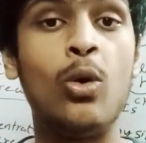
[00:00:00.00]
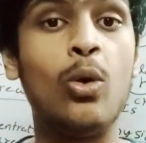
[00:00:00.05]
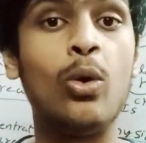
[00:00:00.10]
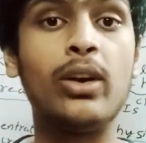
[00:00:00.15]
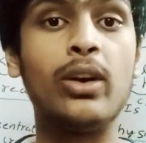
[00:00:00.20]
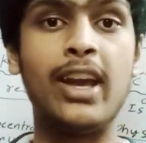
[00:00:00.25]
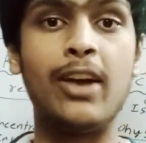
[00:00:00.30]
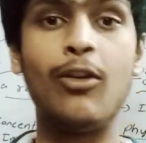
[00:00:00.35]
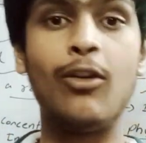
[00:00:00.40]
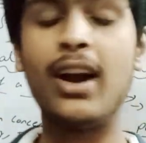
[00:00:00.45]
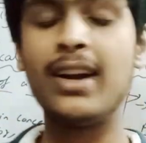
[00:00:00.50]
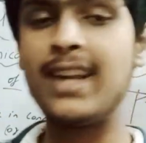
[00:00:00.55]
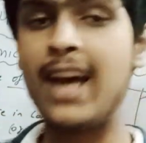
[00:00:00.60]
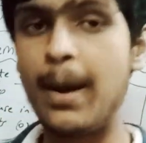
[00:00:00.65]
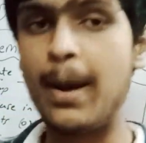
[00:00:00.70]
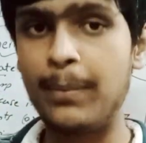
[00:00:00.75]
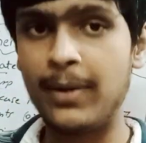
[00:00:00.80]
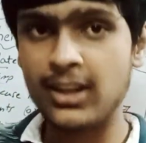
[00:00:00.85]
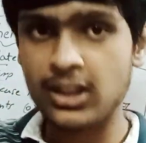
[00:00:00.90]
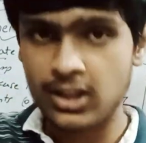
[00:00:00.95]
Okay, what
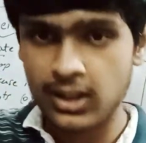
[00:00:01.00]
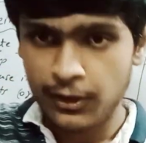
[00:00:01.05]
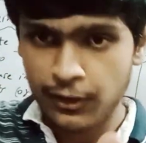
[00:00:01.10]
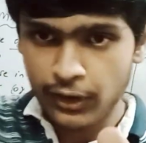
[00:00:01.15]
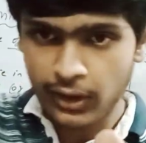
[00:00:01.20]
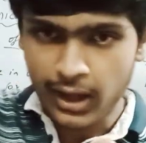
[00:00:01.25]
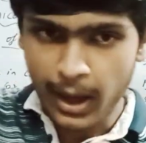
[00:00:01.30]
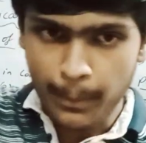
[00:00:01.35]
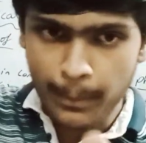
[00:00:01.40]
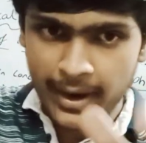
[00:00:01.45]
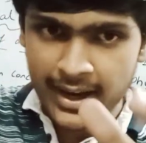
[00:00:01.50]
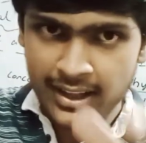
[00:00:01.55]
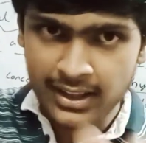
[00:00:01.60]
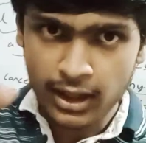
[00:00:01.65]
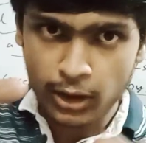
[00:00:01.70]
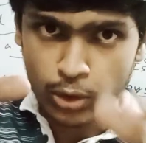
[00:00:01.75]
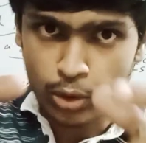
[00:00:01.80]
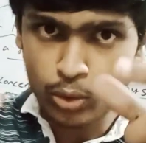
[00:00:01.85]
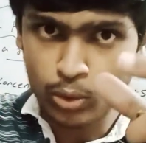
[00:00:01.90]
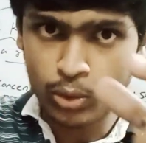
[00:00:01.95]
happens if you combine
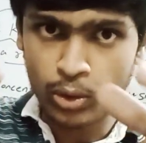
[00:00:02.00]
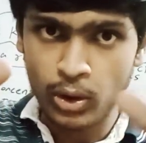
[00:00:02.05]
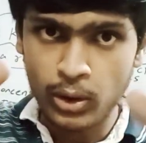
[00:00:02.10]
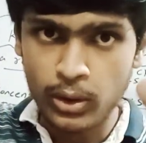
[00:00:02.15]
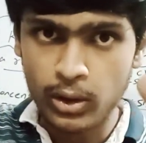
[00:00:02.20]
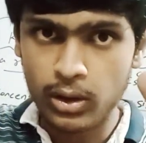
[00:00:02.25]
the two